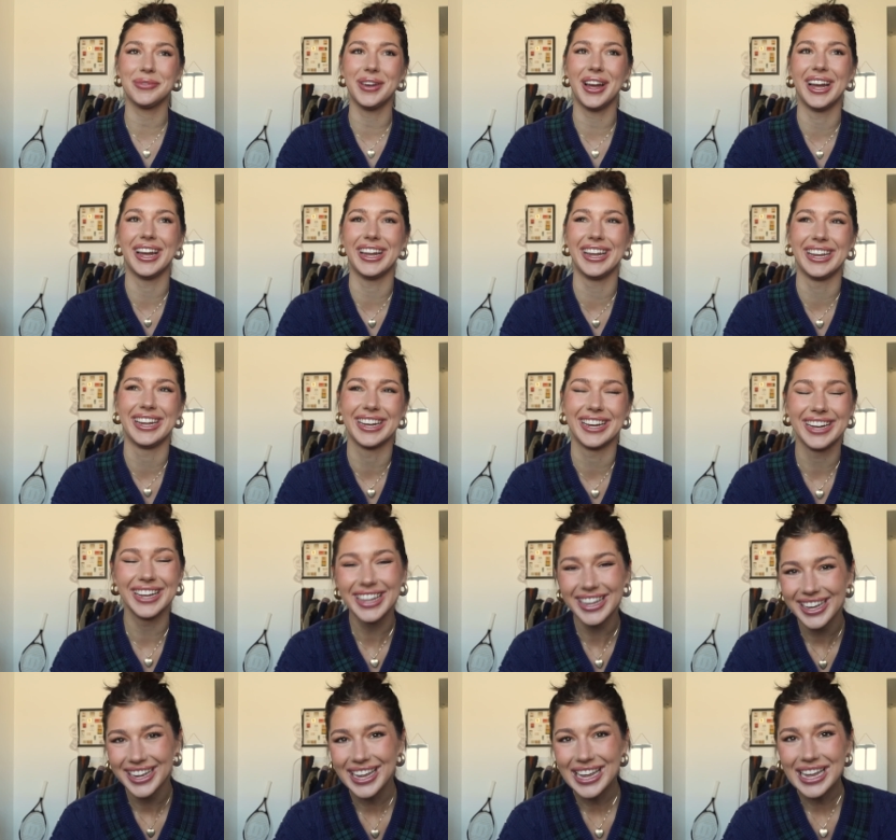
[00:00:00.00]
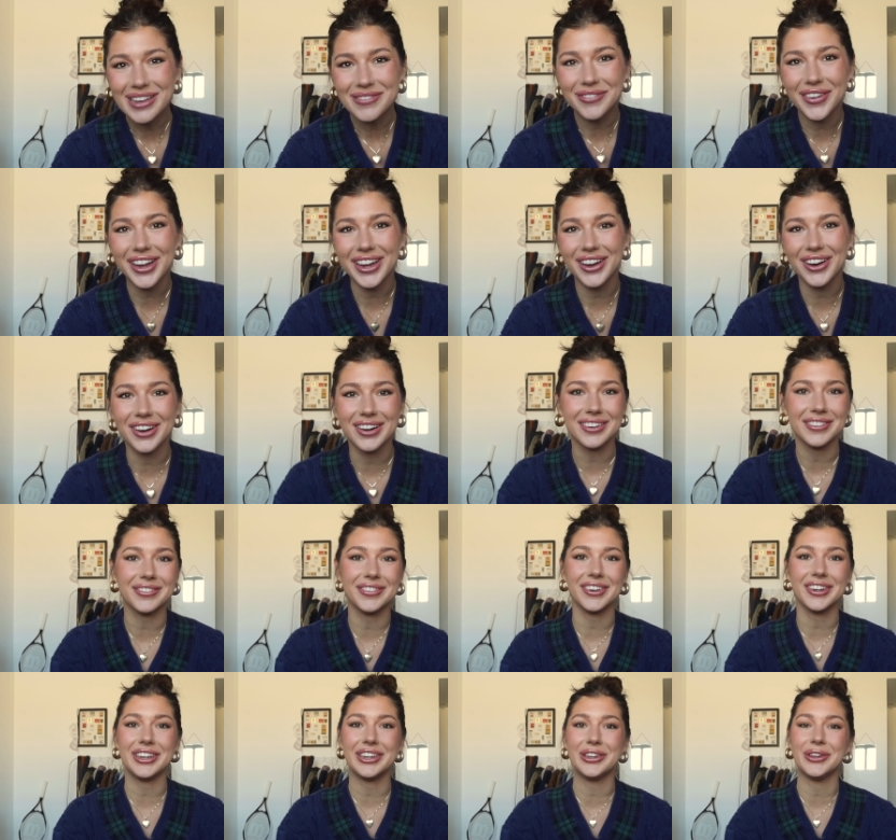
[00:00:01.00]
my, my heart
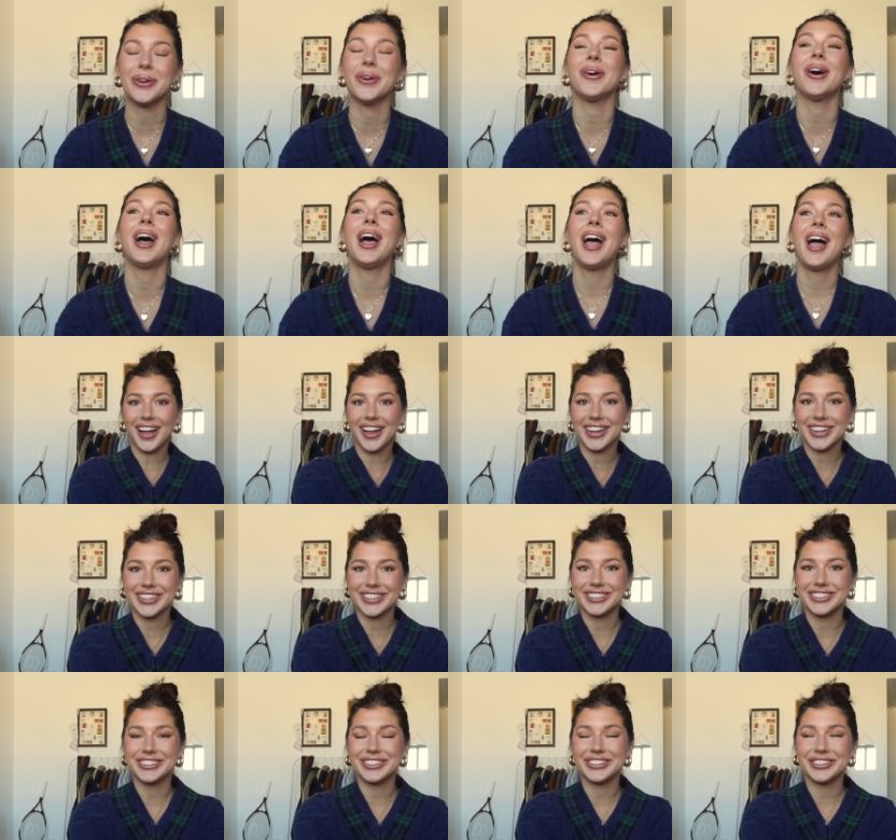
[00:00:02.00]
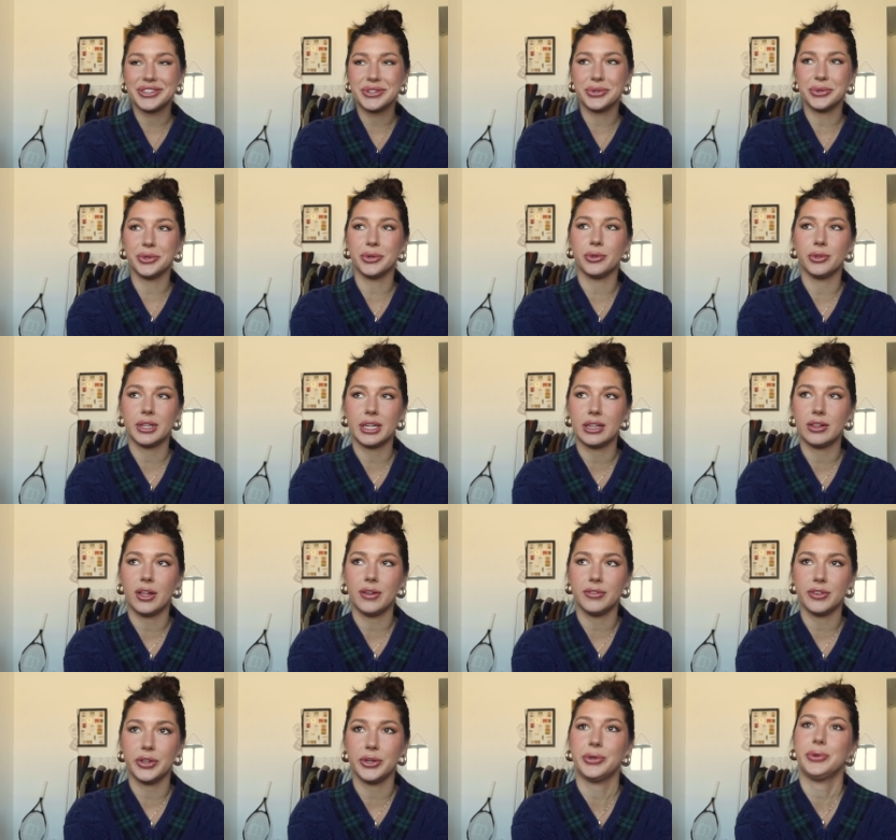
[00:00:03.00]
for you. I truly
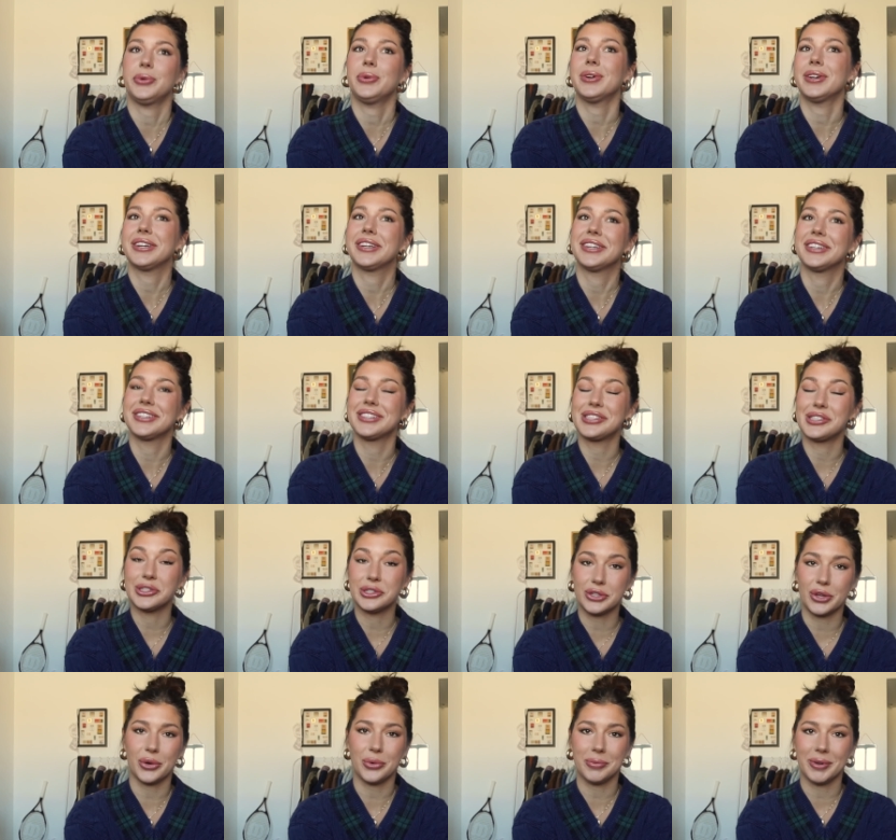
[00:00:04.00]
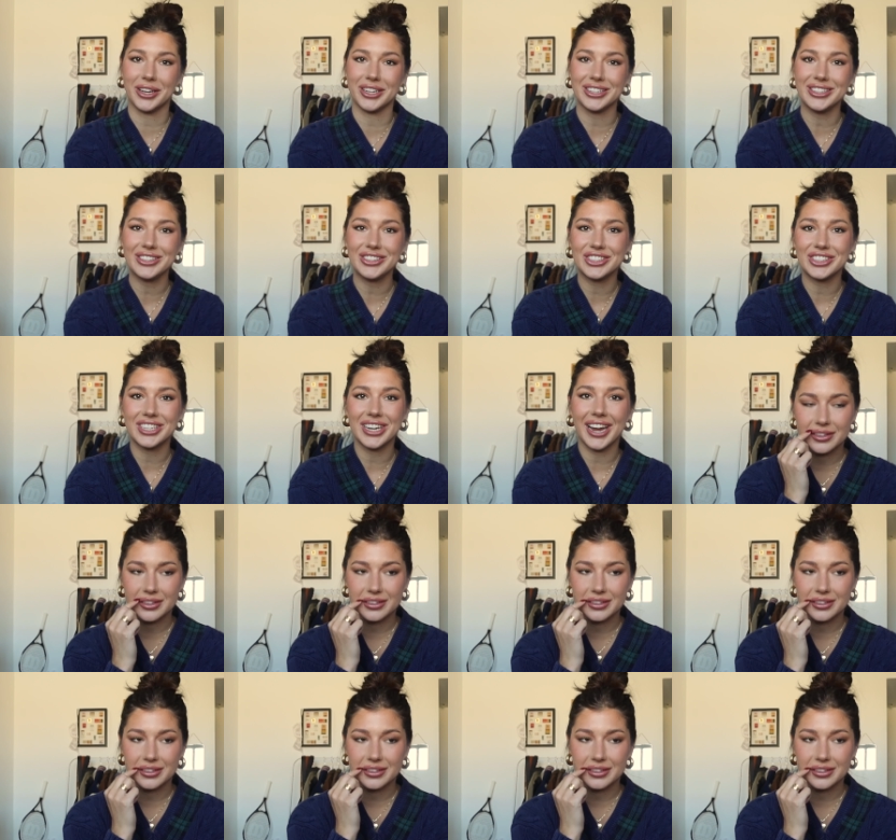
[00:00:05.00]
love you so much.